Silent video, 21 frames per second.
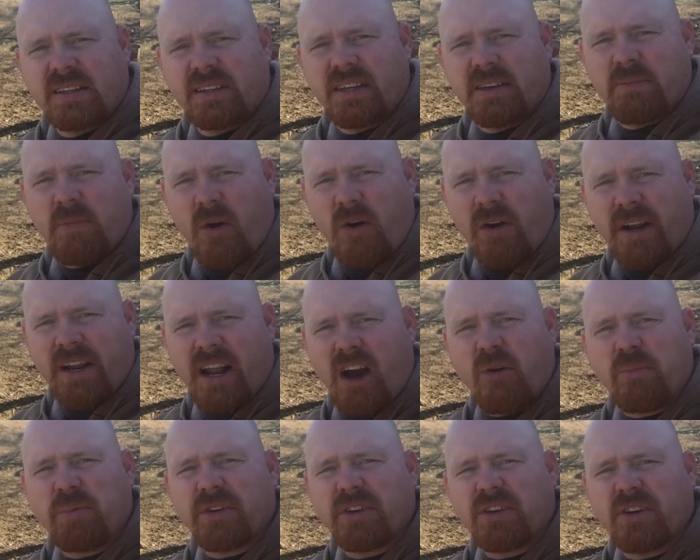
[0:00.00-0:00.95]
Good morning,
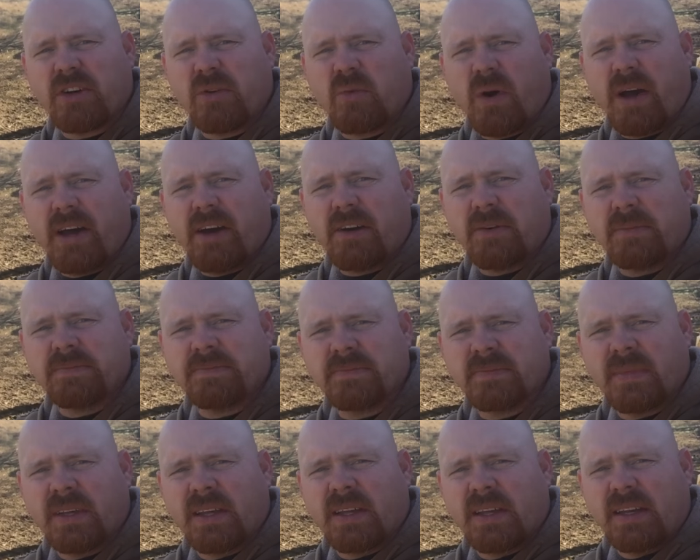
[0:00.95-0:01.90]
hope you're doing well.
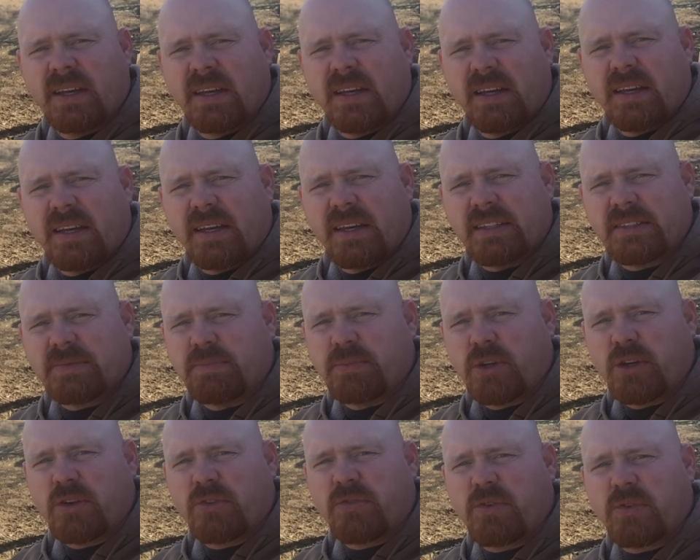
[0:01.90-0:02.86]
It's a
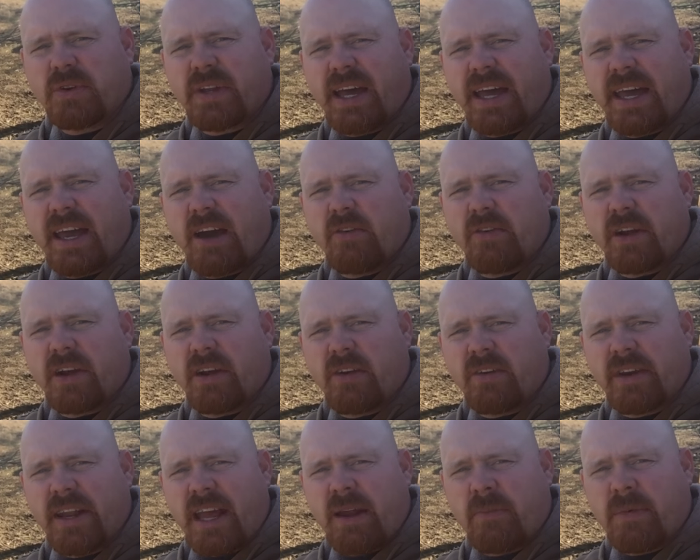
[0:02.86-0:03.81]
beautiful day over here
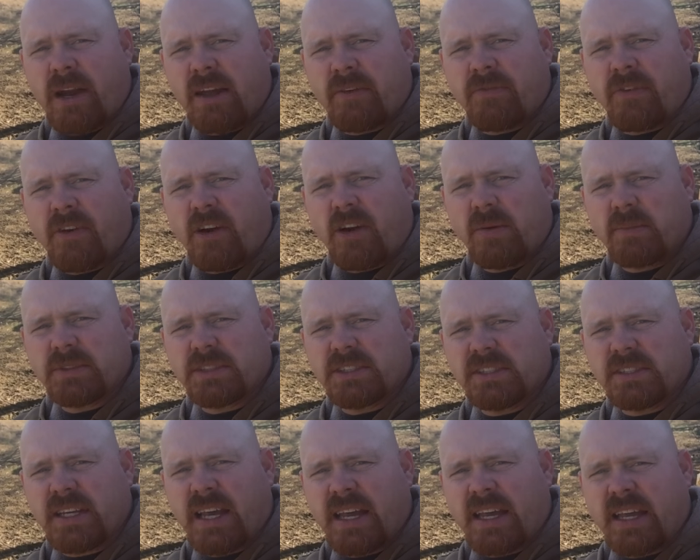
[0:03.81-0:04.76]
on Namrak Farms,
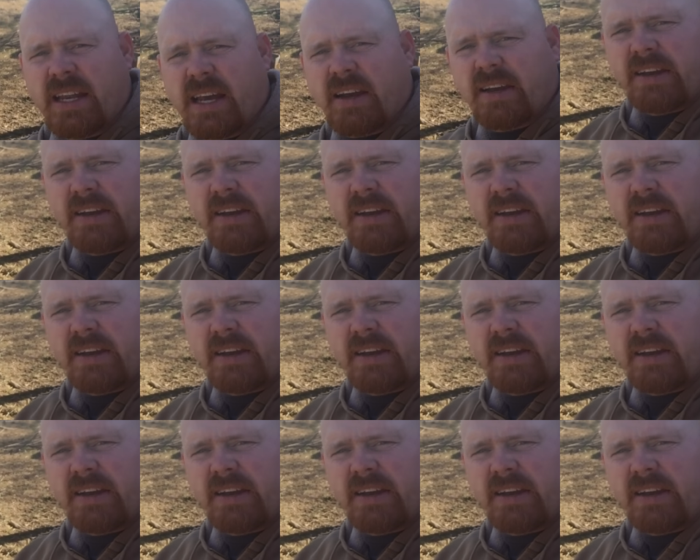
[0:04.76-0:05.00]
just hanging